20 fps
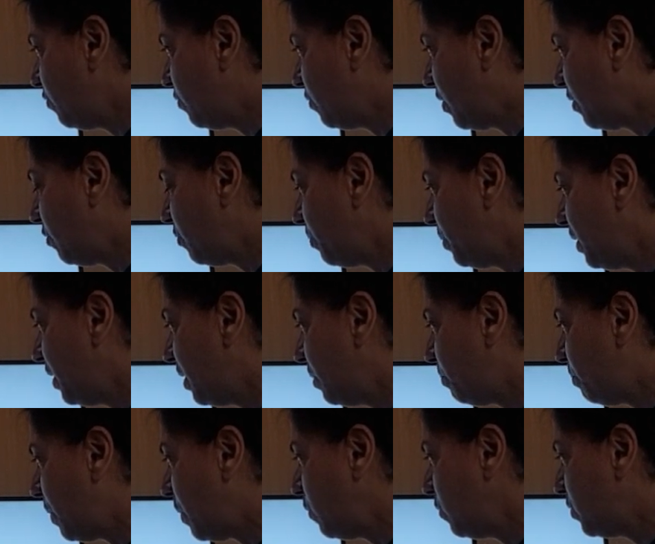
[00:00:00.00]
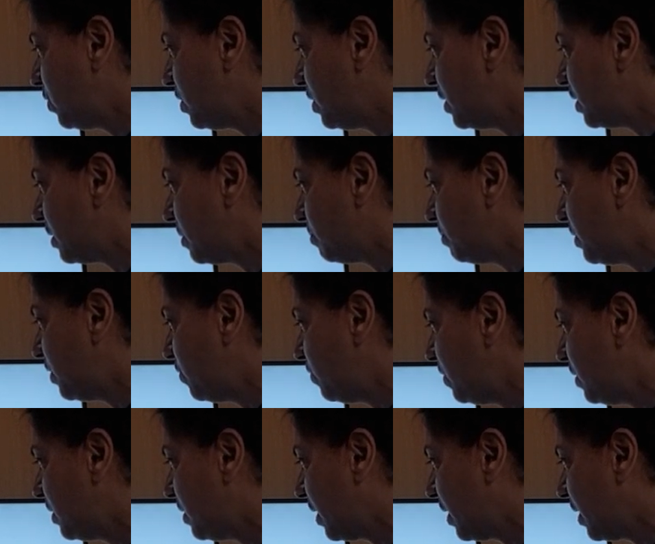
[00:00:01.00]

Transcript: forming a pouch here between